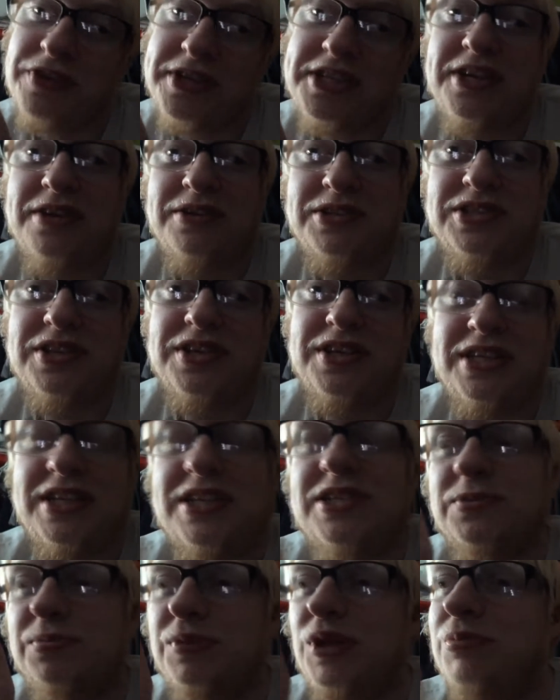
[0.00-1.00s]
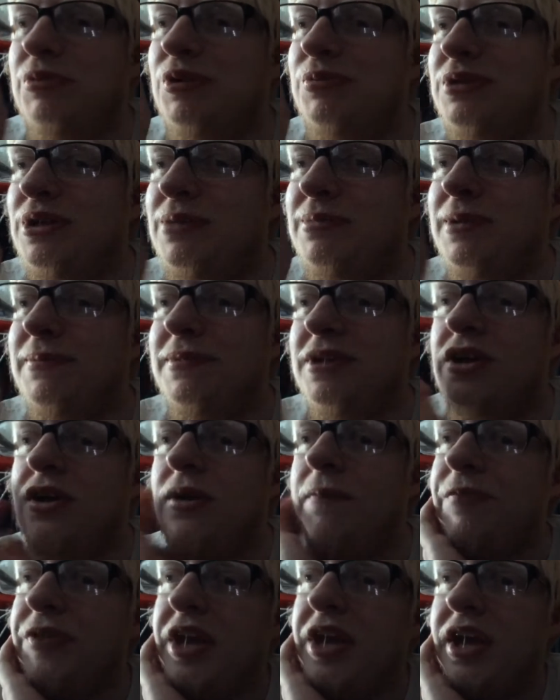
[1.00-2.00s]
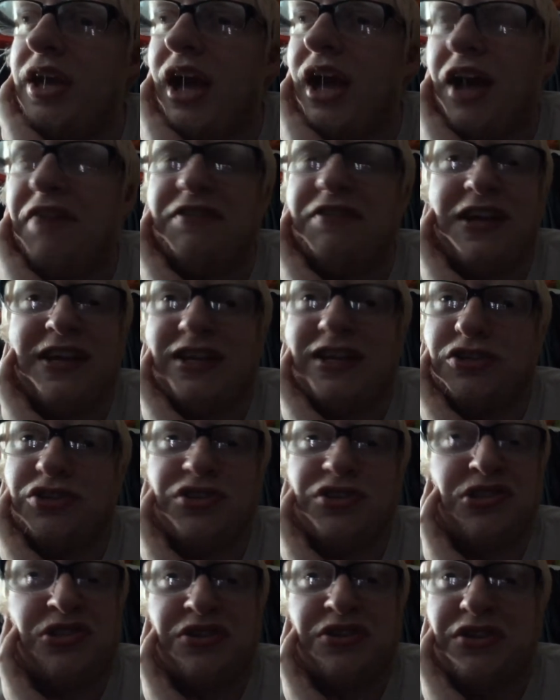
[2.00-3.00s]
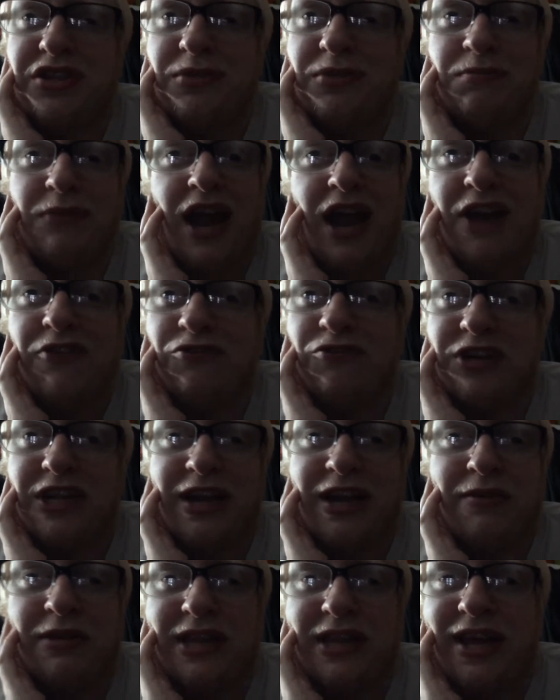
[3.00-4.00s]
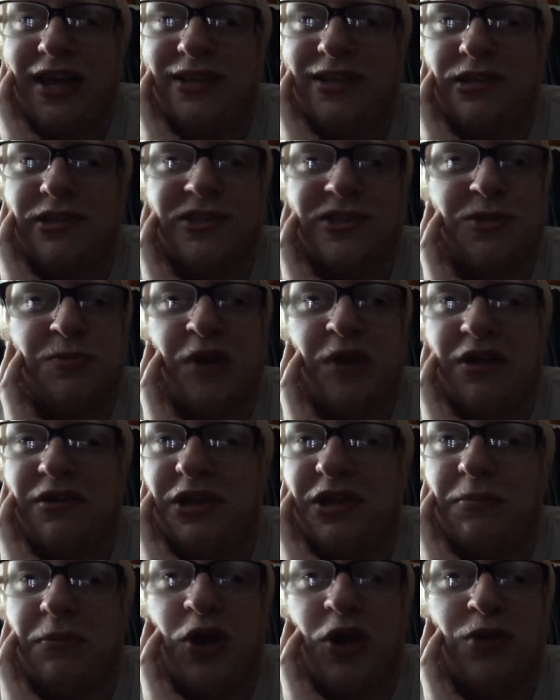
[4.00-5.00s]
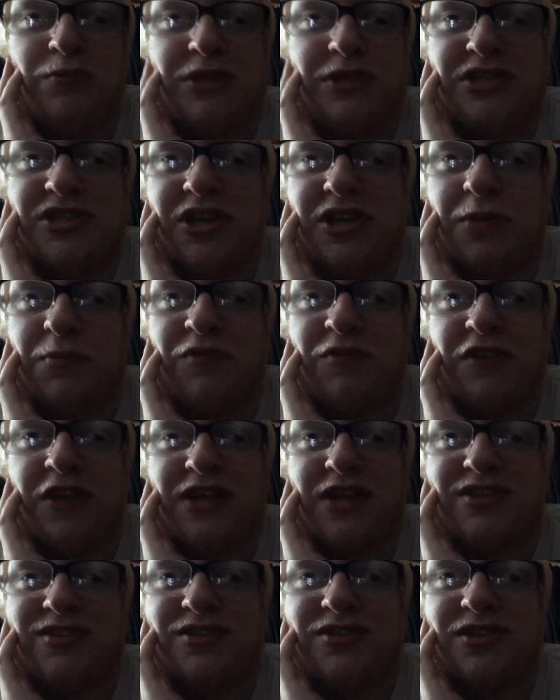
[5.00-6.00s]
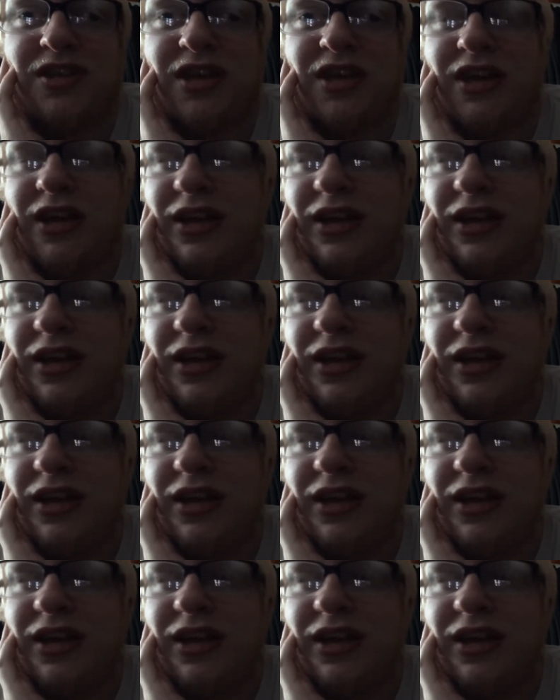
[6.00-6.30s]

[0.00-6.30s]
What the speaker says: videos like this, blah blah blah blah blah. I think I'll just do them every now and then, spur of the moment type things.